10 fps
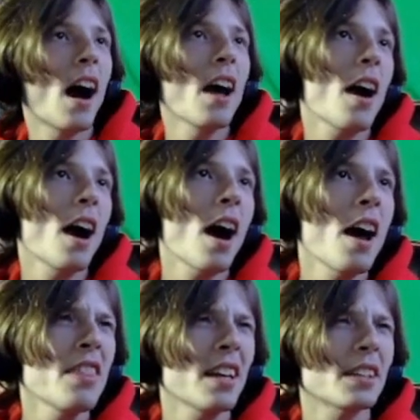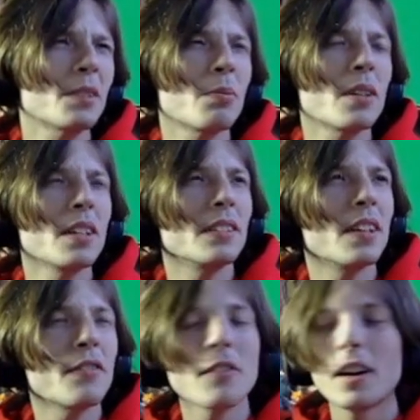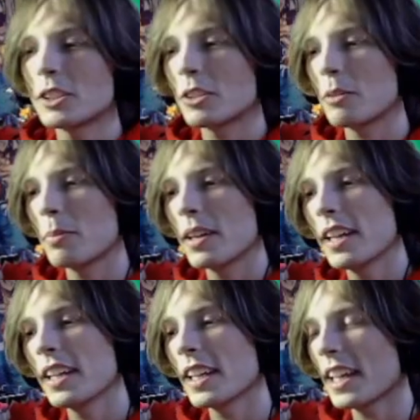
I, I I think it's pretty differential, but it, it